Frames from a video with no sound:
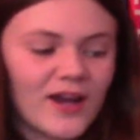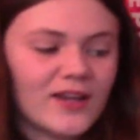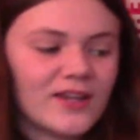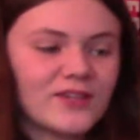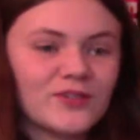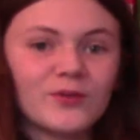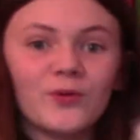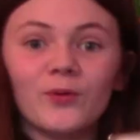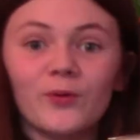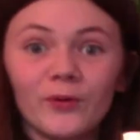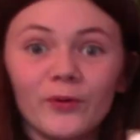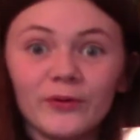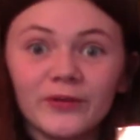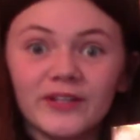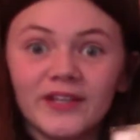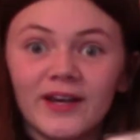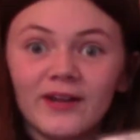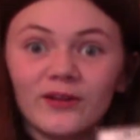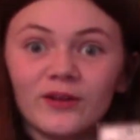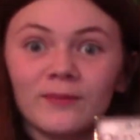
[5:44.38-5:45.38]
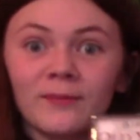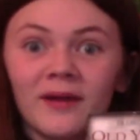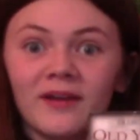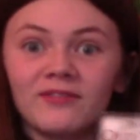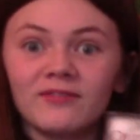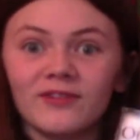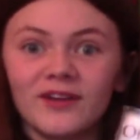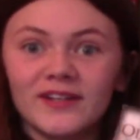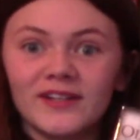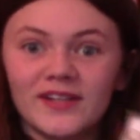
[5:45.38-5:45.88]
is Old Yeller by
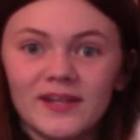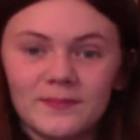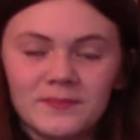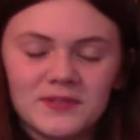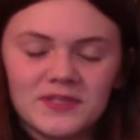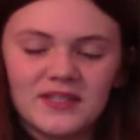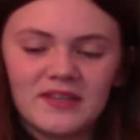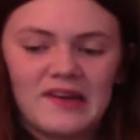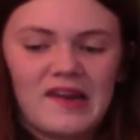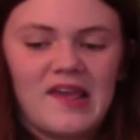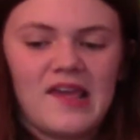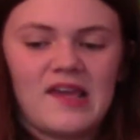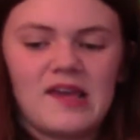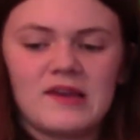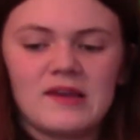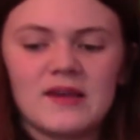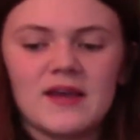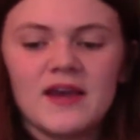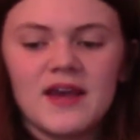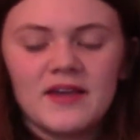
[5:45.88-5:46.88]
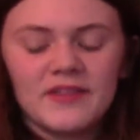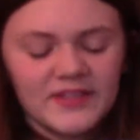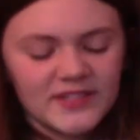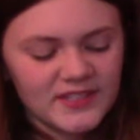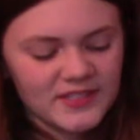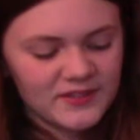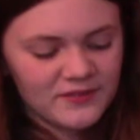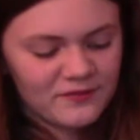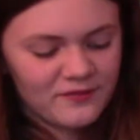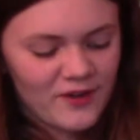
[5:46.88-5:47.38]
Fred Gibson, and this
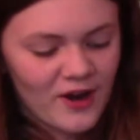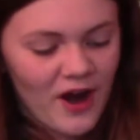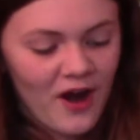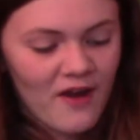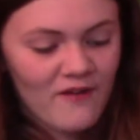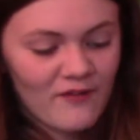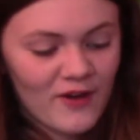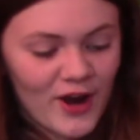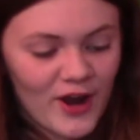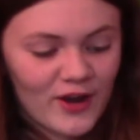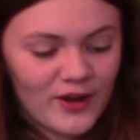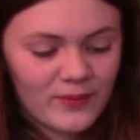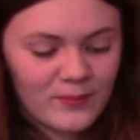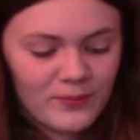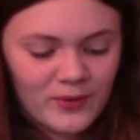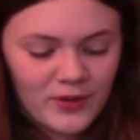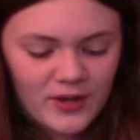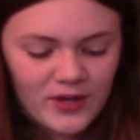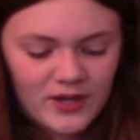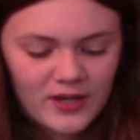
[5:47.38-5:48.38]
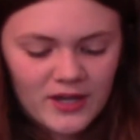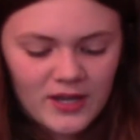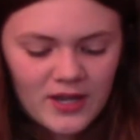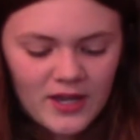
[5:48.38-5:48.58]
is a very, very good book.